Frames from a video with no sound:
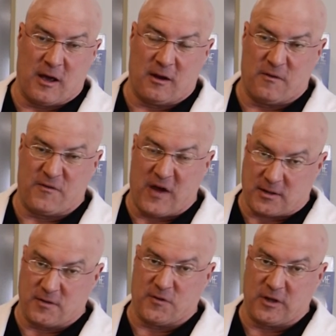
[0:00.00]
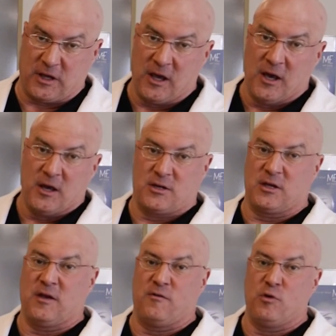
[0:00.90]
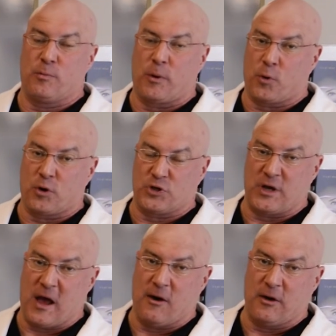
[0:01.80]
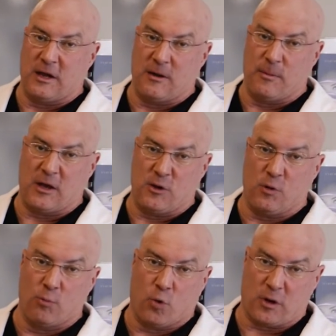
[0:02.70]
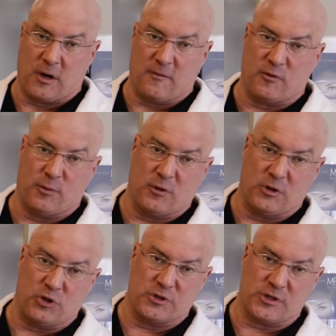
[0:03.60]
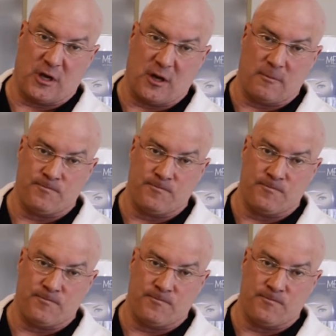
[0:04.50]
and effectively to give you proportionality and make you more comfortable in your skin.